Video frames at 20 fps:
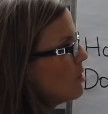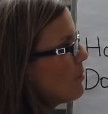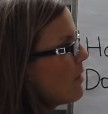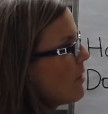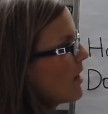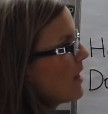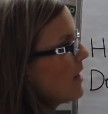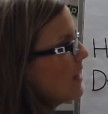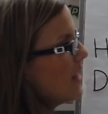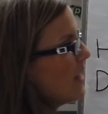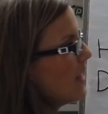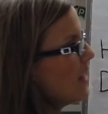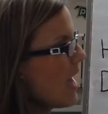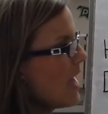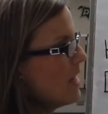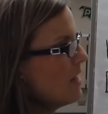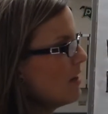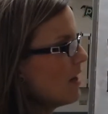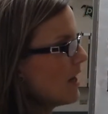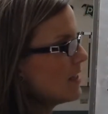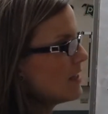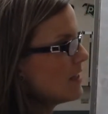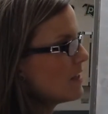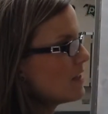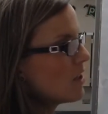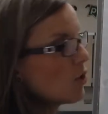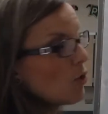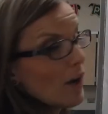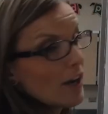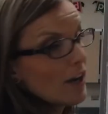mark at the end because it's
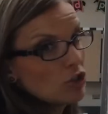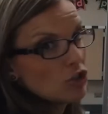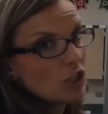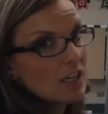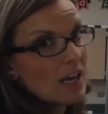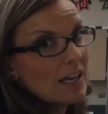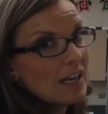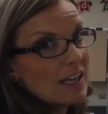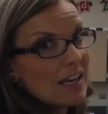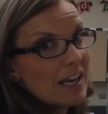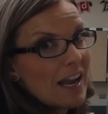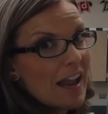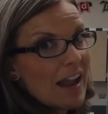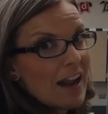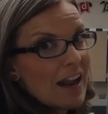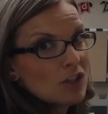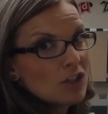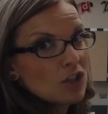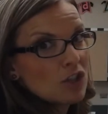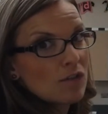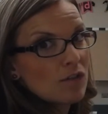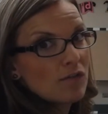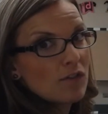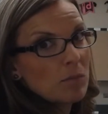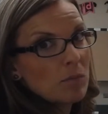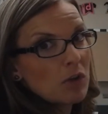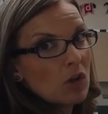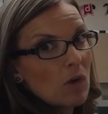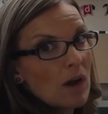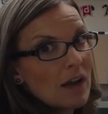a question. I need the answer from you.